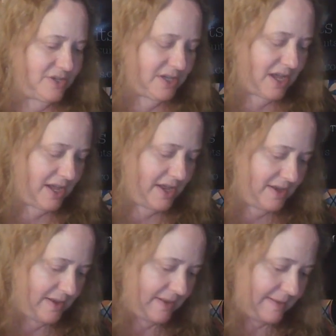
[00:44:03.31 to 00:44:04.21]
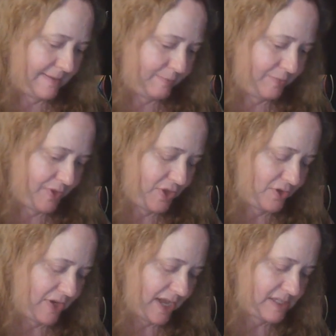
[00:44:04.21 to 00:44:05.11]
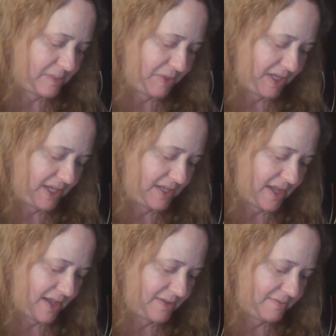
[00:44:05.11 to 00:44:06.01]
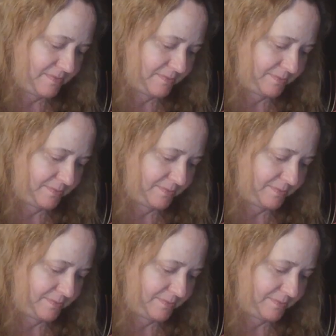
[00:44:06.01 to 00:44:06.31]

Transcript: tonight. You're next, Belinda.